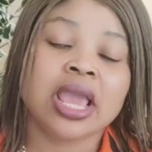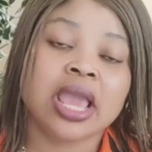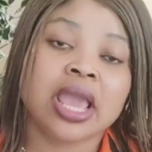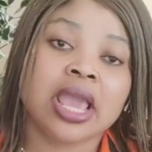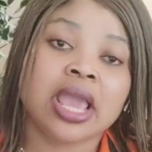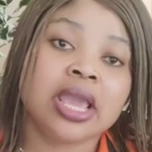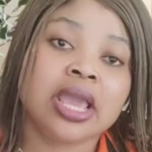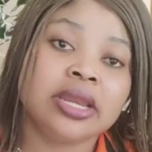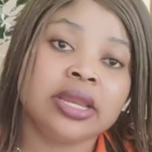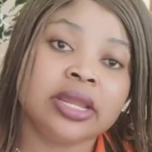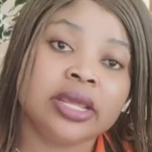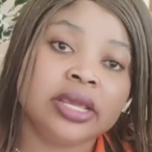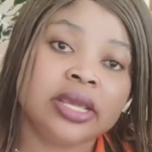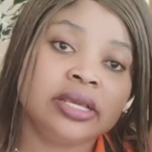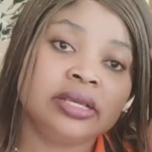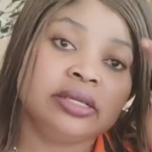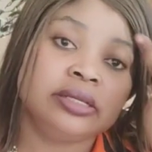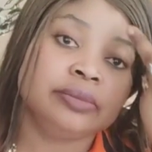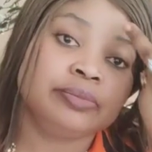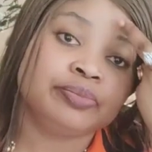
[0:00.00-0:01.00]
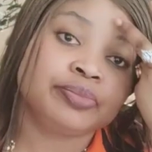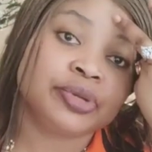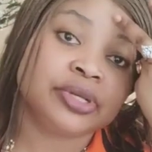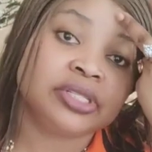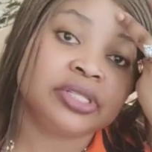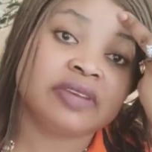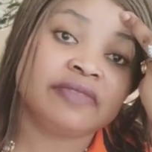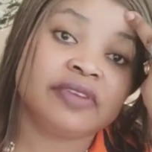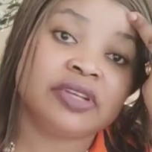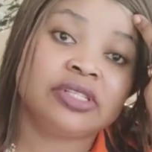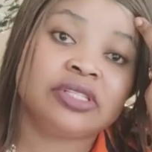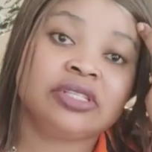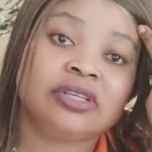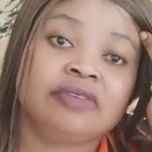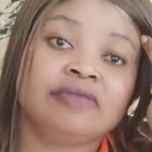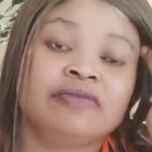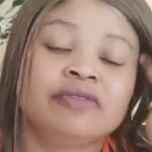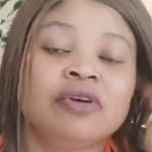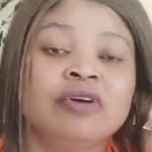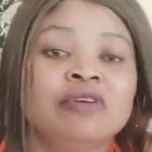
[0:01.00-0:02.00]
any
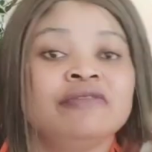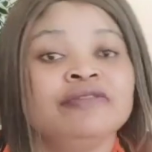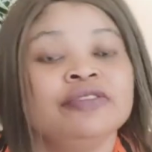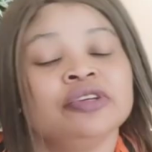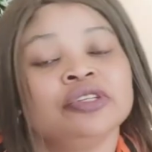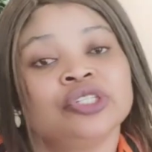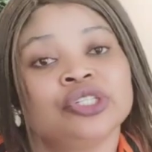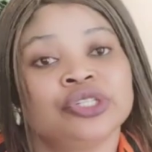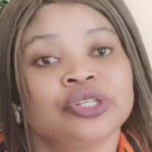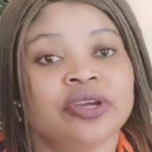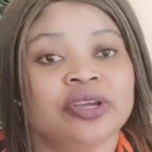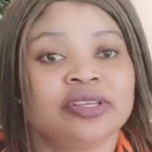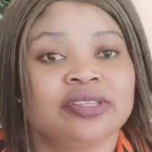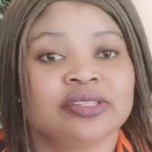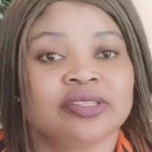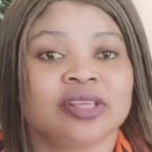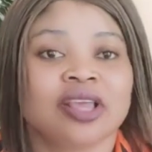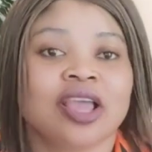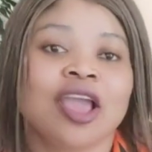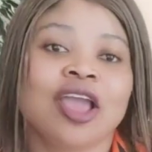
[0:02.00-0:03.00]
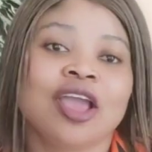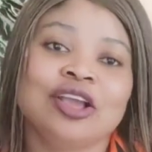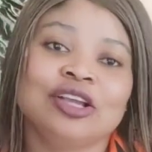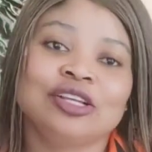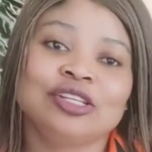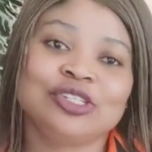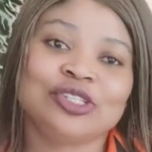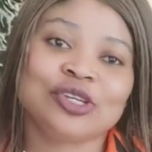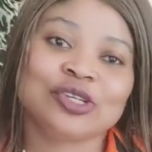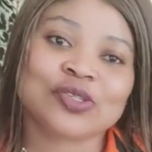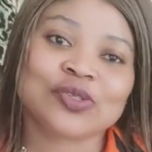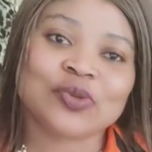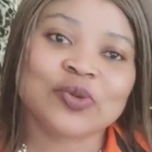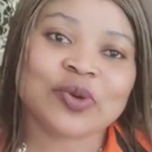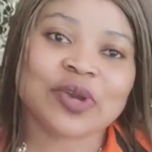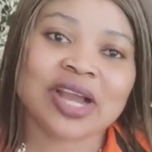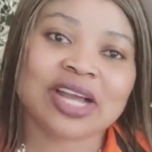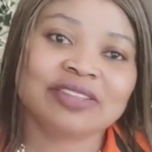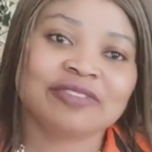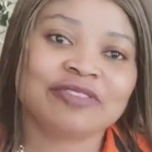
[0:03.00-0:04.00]
preservative of your choice, just
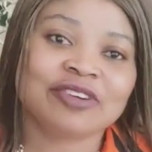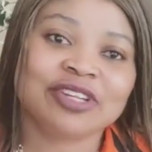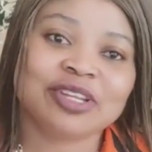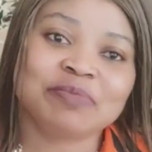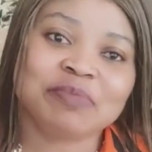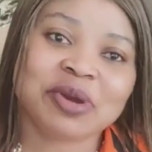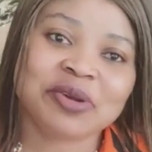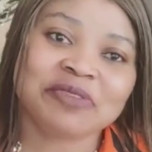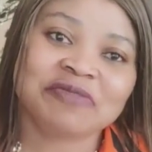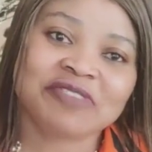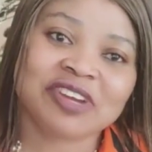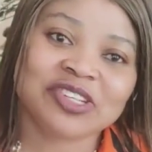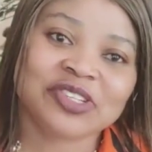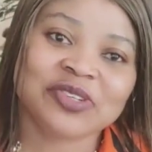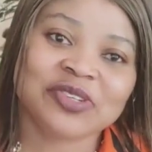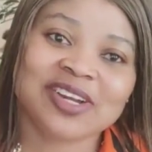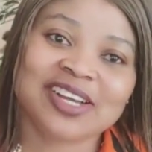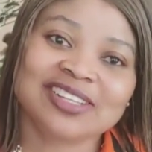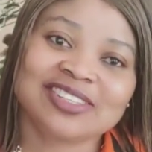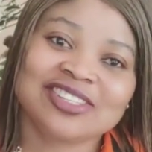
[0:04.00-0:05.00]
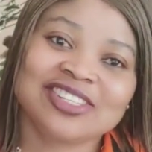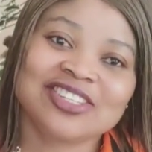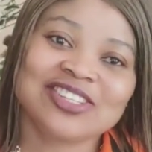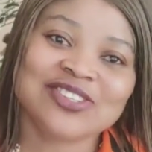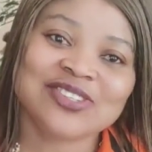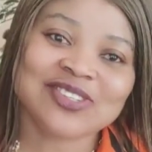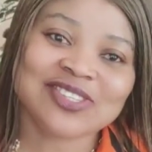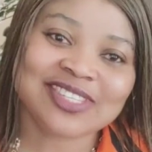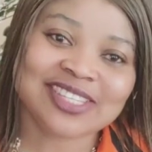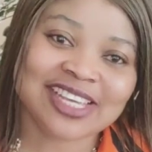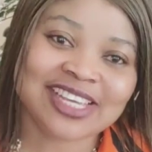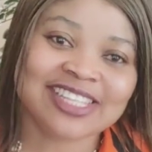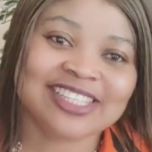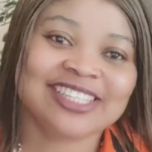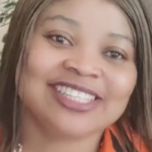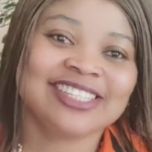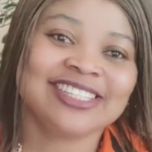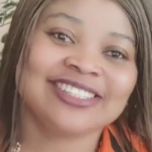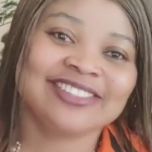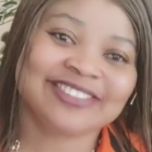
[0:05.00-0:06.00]
look out for the manufacturer's
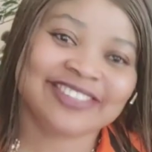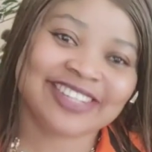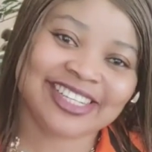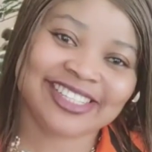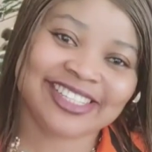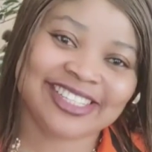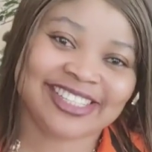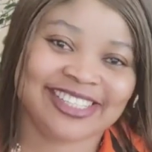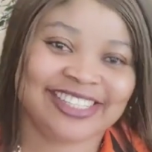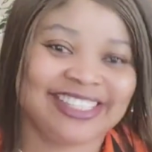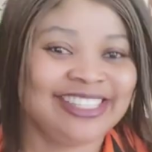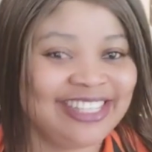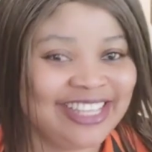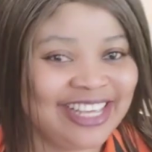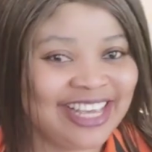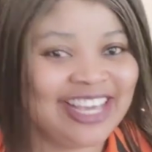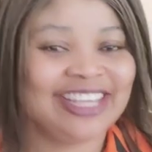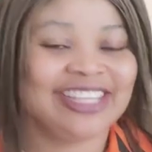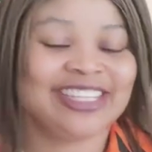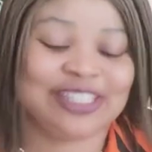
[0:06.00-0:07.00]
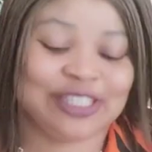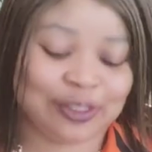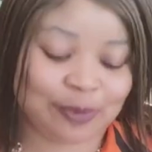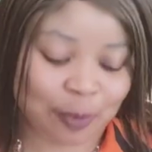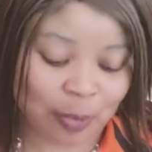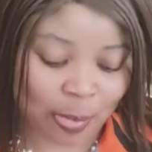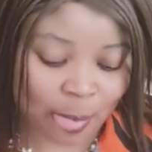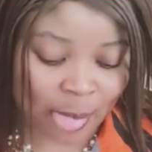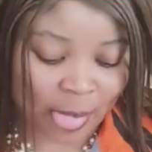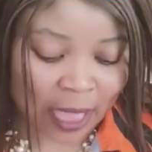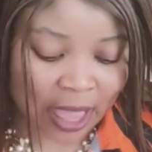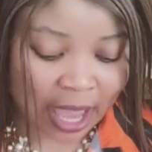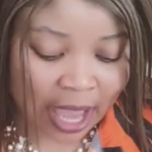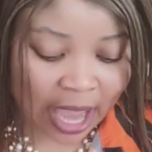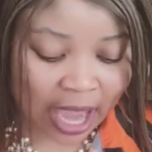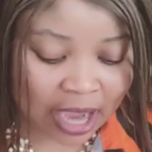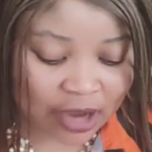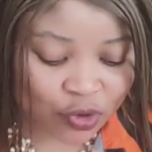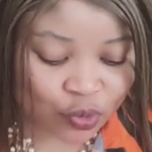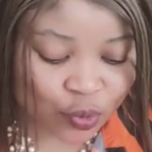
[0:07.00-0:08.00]
usage rate. Yes,
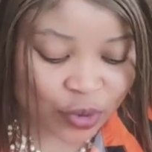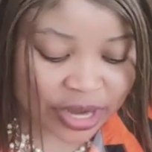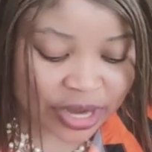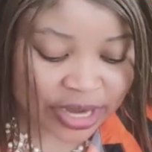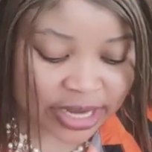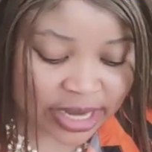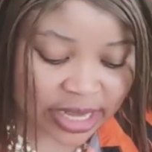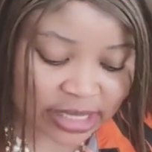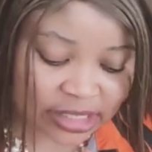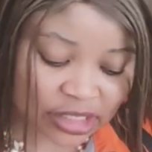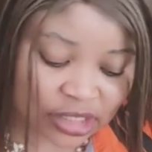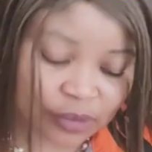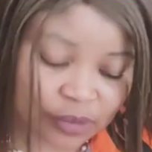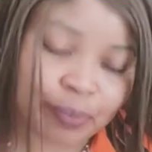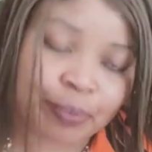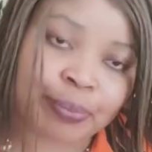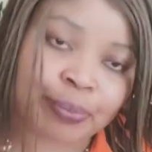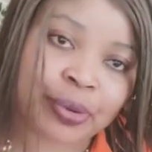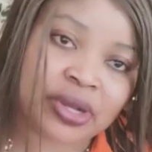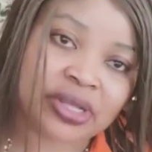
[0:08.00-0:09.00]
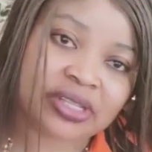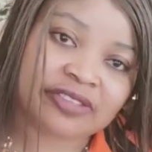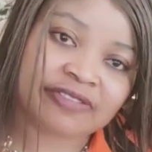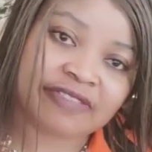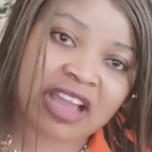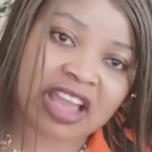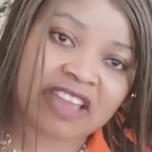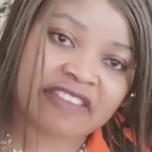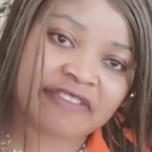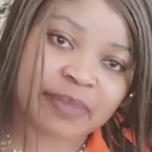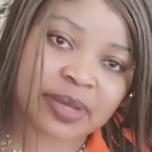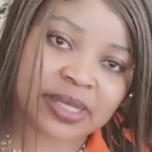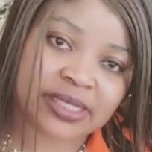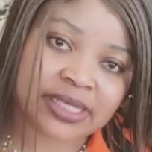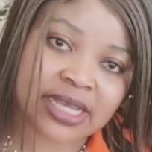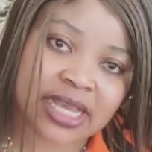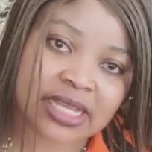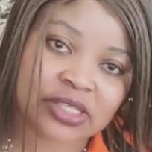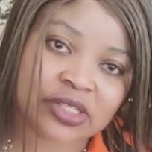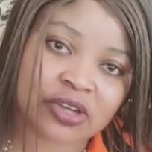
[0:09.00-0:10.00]
and we need
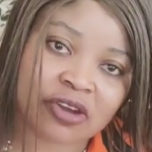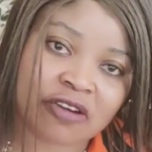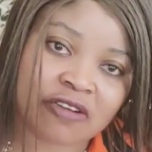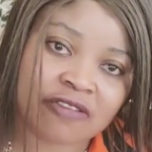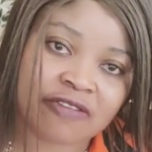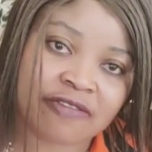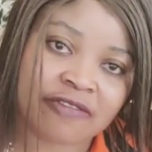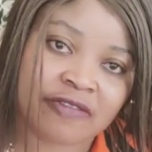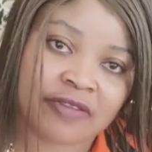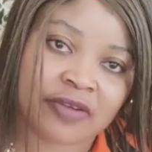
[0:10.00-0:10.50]
0.5% of